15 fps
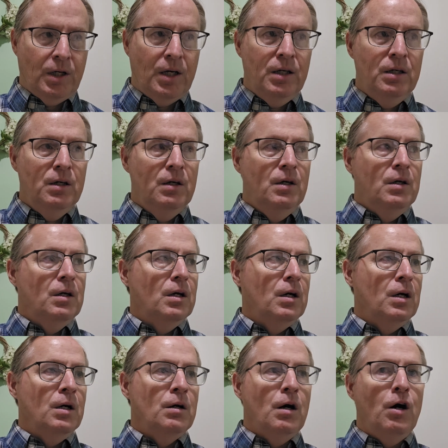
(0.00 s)
Okay,
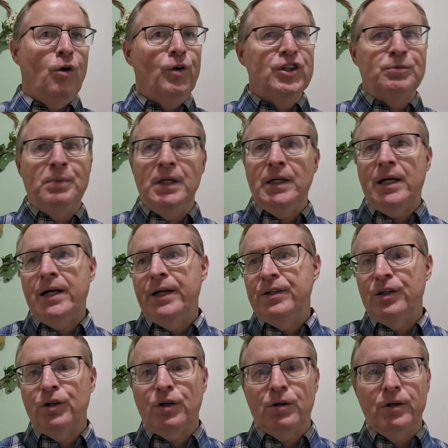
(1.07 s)
always be
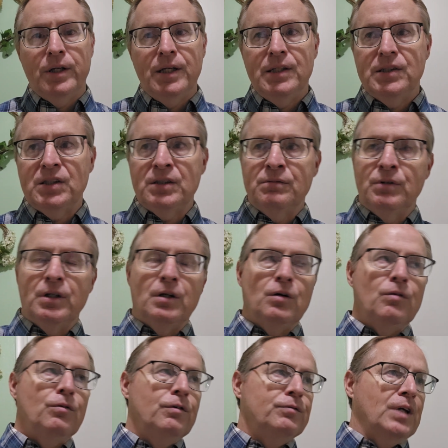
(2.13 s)
kind and courteous.
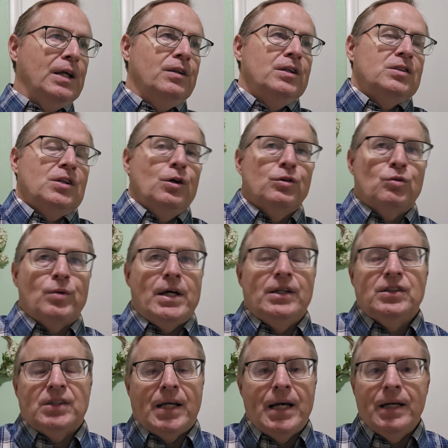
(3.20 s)
Yeah, this goes
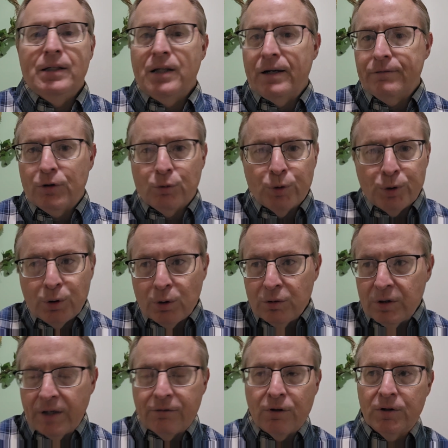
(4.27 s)
without saying. Never
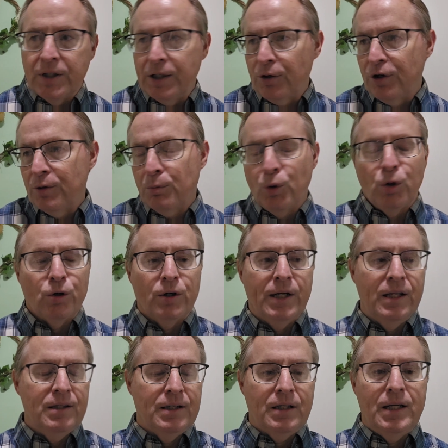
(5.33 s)
rude, never irritable, or
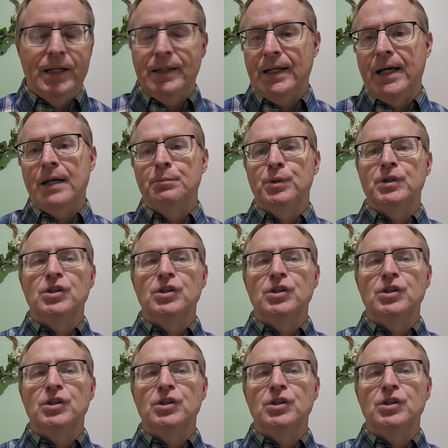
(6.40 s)
anything like that.